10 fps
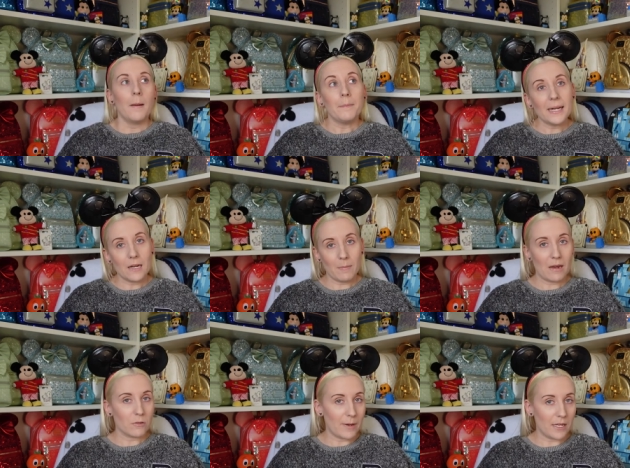Mickey
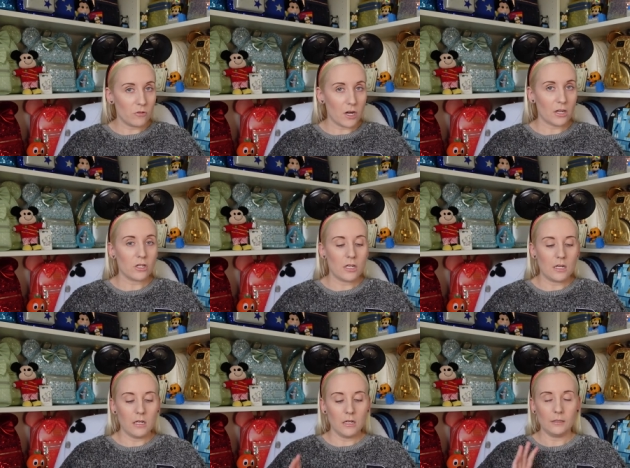Mouse main
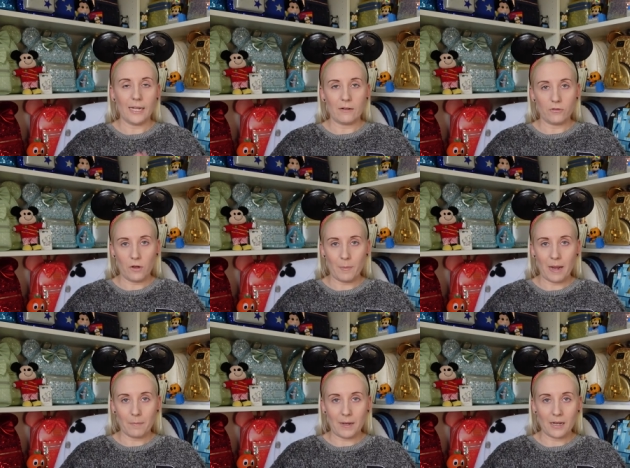attraction Loungefly
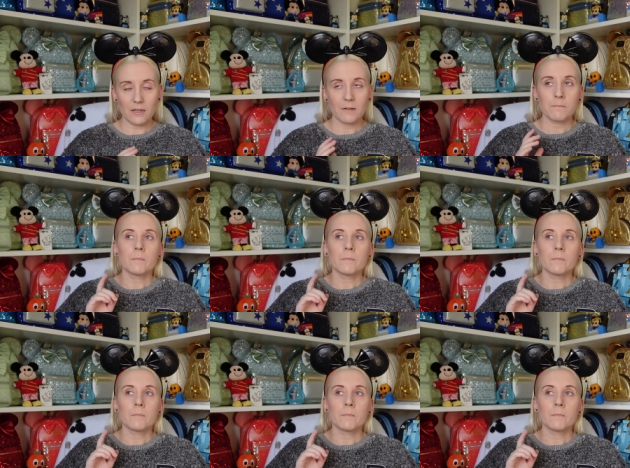backpack,